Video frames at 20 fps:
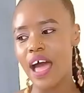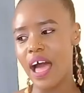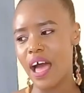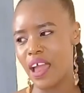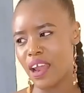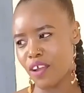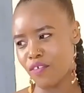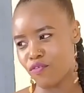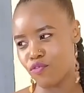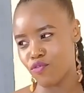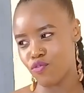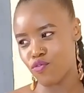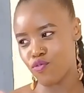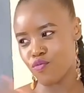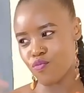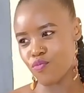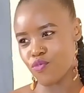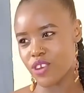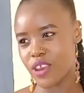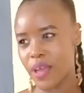Alafu
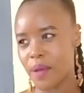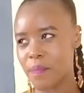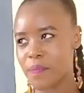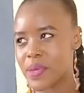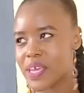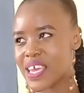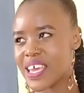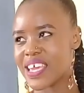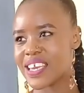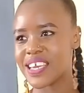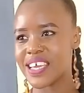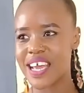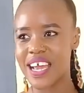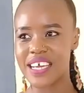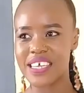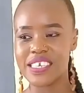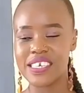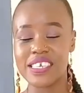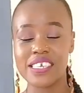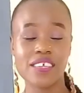muniambi any
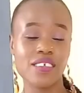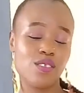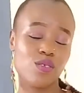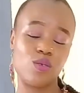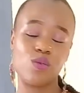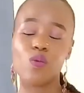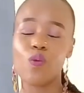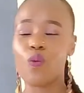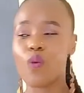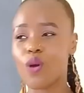ideas on